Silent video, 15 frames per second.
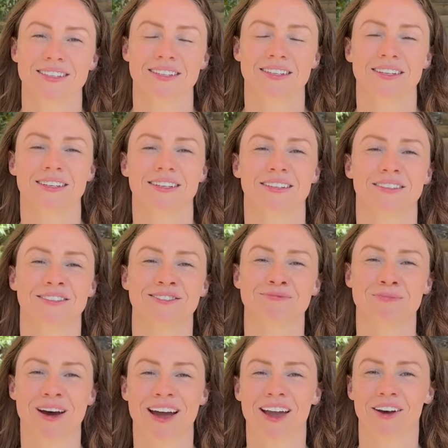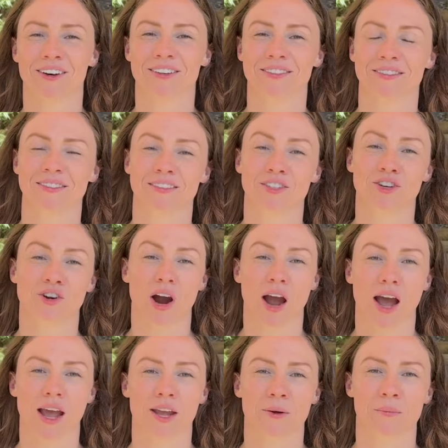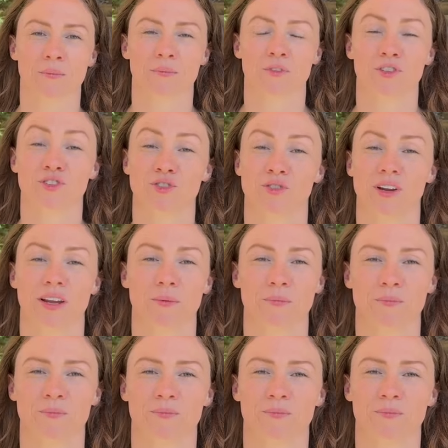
to smile, to cry, to scream